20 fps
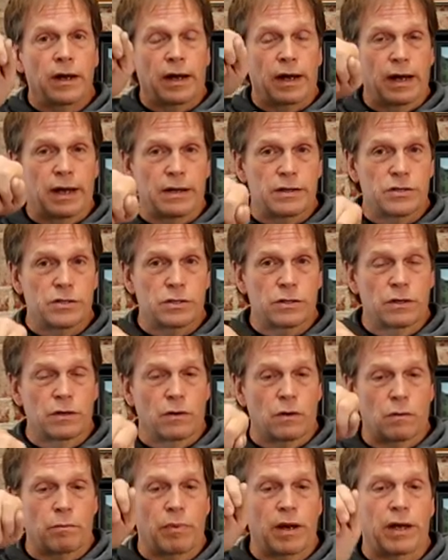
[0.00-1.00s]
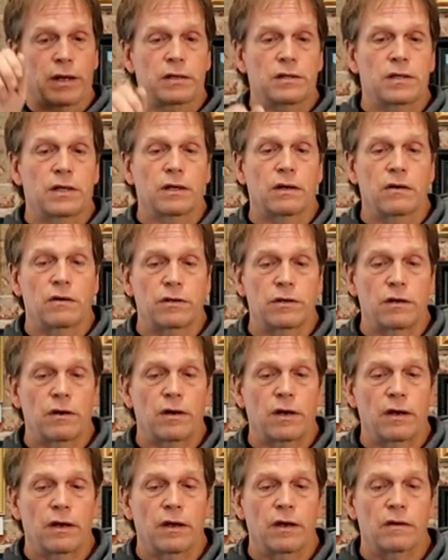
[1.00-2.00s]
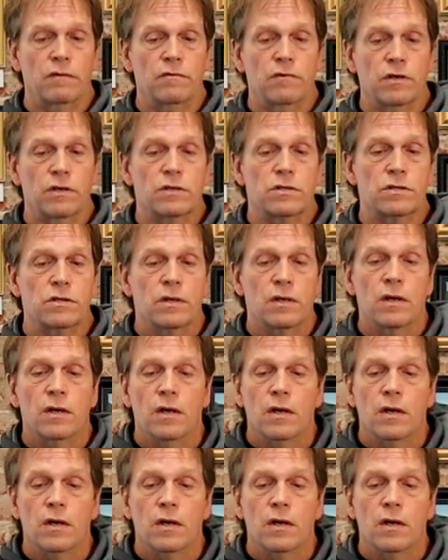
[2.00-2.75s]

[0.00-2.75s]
as you're painting on your canvas.